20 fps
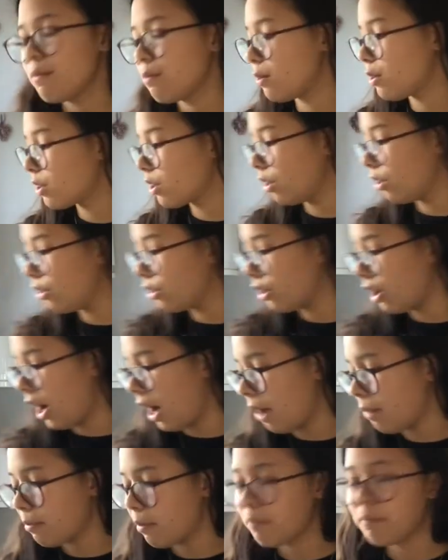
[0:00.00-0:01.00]
just going to
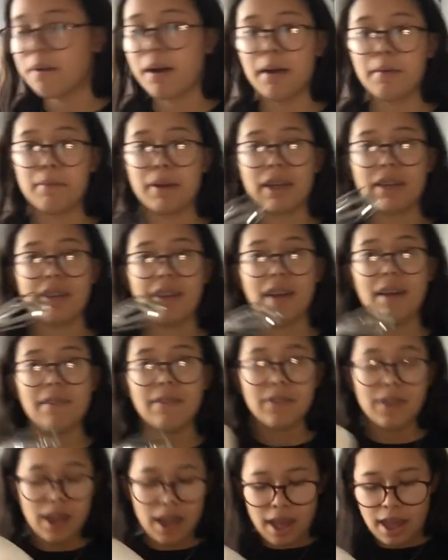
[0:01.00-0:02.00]
grab my mixer
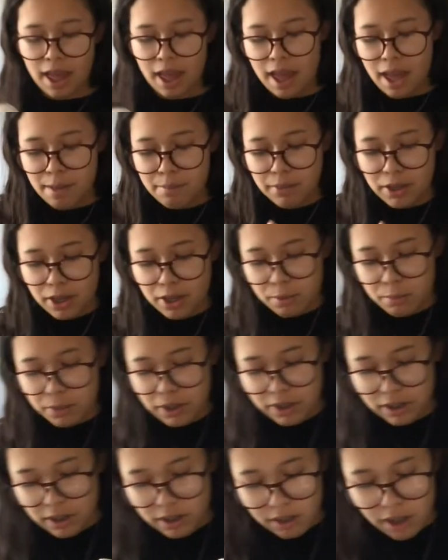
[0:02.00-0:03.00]
and we're going to
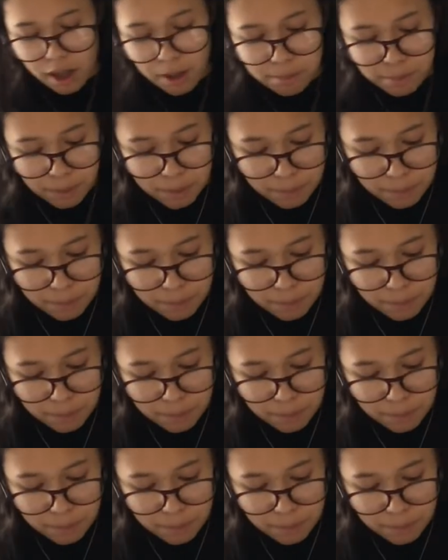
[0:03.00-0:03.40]
whisk this up.